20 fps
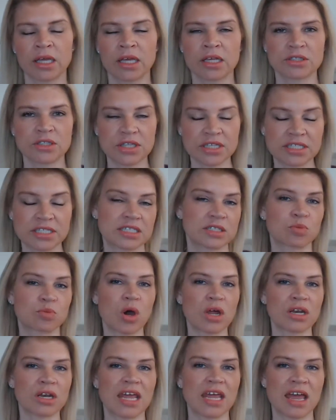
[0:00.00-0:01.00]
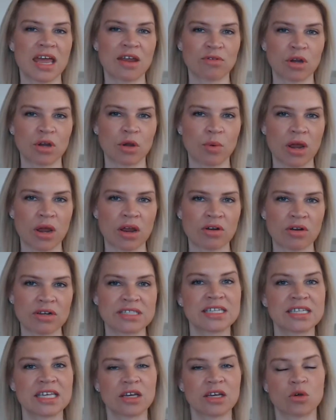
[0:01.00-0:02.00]
so this is one area where i
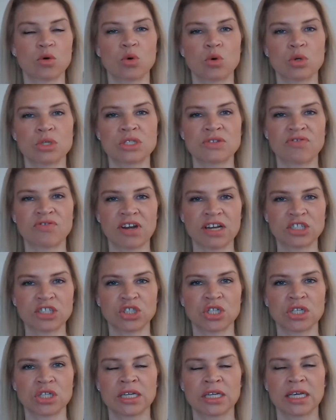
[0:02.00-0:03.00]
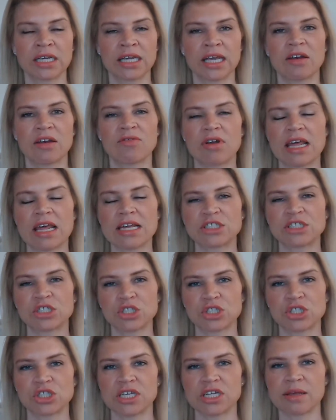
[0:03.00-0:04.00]
see it cause friction in
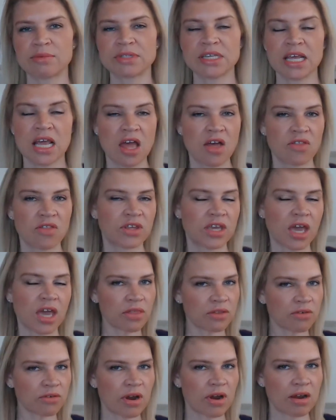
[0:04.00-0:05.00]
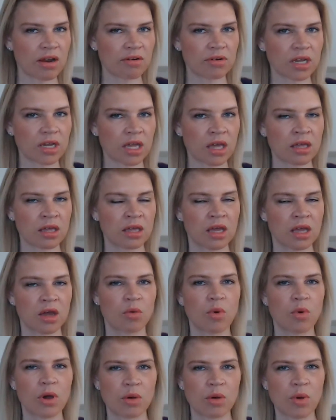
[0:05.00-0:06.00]
relationships the other area
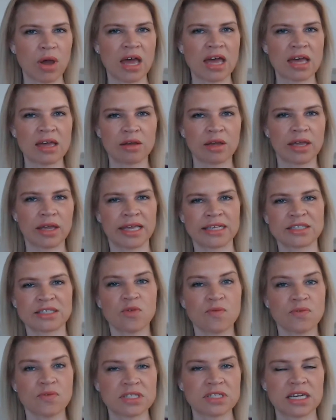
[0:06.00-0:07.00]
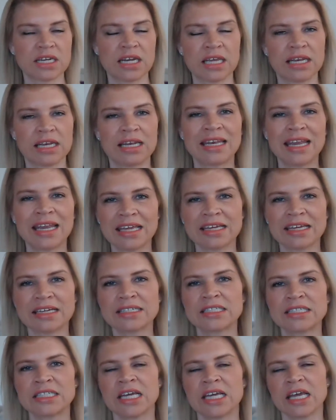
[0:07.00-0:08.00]
where it's obviously
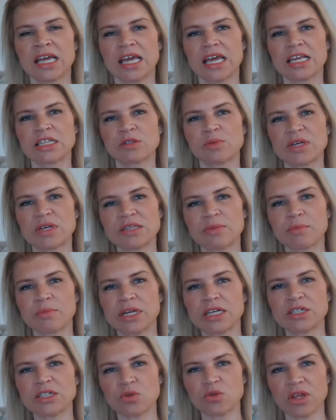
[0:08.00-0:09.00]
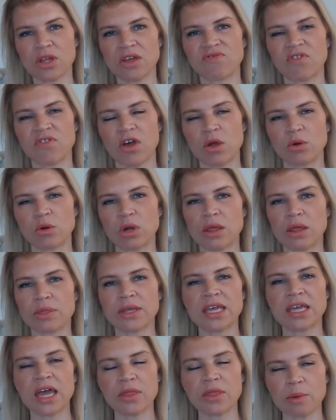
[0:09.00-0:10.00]
linked is where somebody's on their phone and
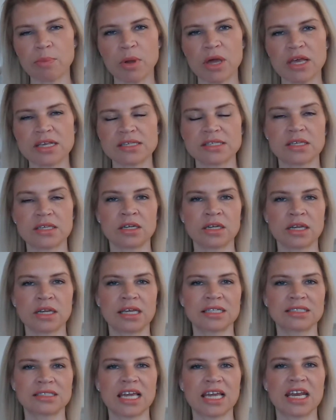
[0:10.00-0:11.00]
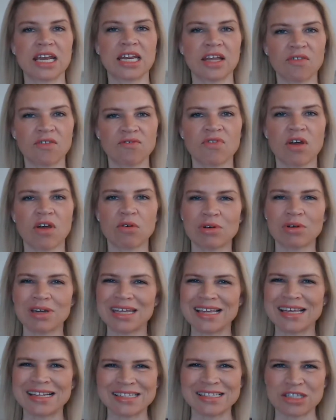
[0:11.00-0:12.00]
the other person is getting very
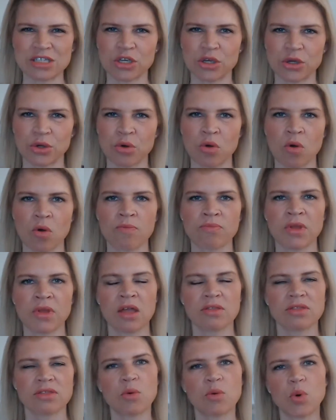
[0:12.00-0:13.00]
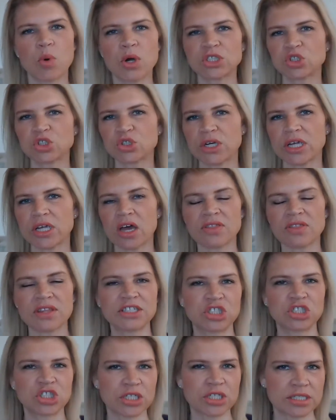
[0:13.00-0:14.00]
insecure. They're wondering, are they
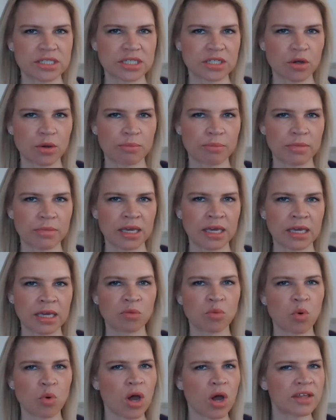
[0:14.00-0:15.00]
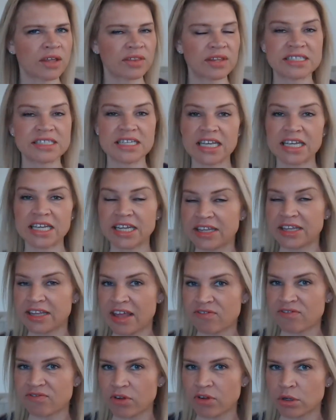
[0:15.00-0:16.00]
cheating on me? Why are they taking their
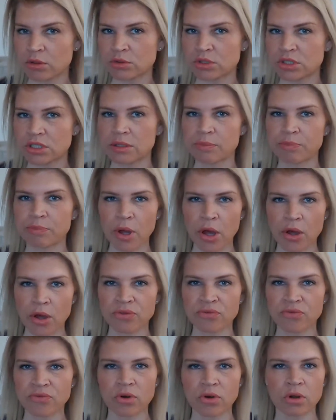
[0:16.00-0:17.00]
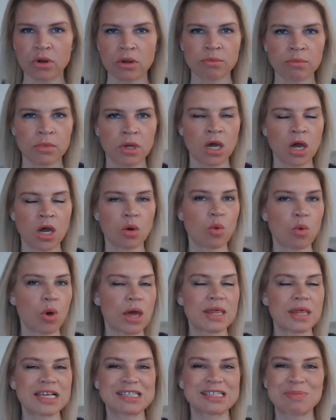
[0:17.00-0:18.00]
phone to the bathroom? Why are
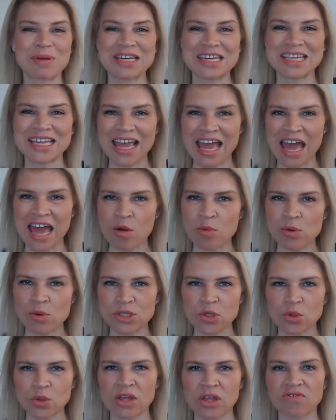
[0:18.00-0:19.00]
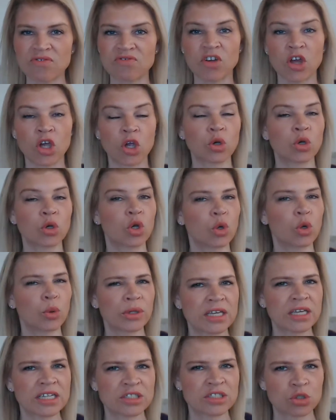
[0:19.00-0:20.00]
they spending hours on their phone? Who are
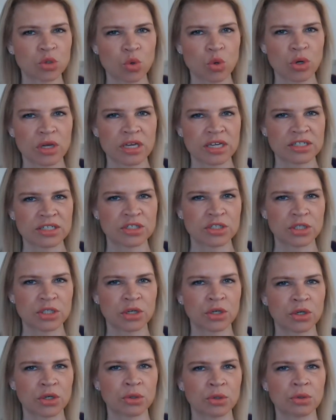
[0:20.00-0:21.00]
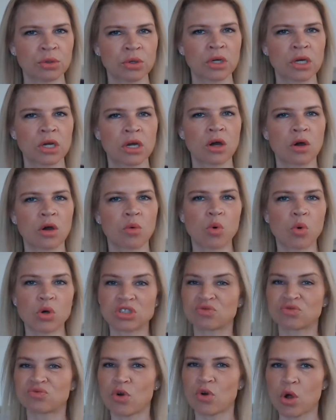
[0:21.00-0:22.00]
they talking to? What's
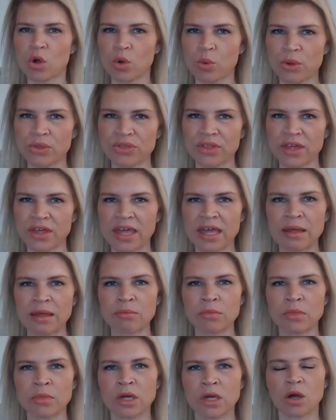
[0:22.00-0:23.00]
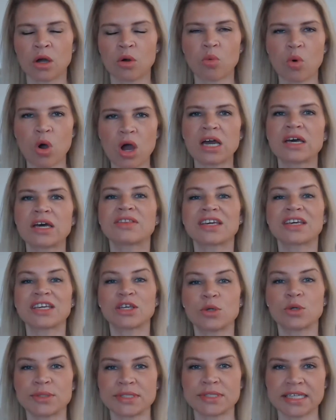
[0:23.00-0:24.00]
wrong with them? Why are they
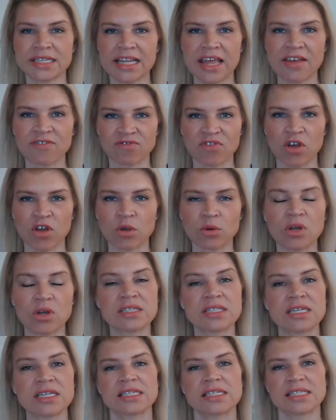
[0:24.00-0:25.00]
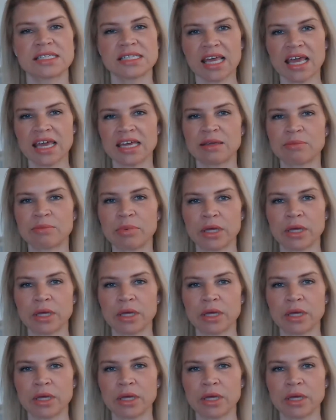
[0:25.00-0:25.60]
using their phone as an escape?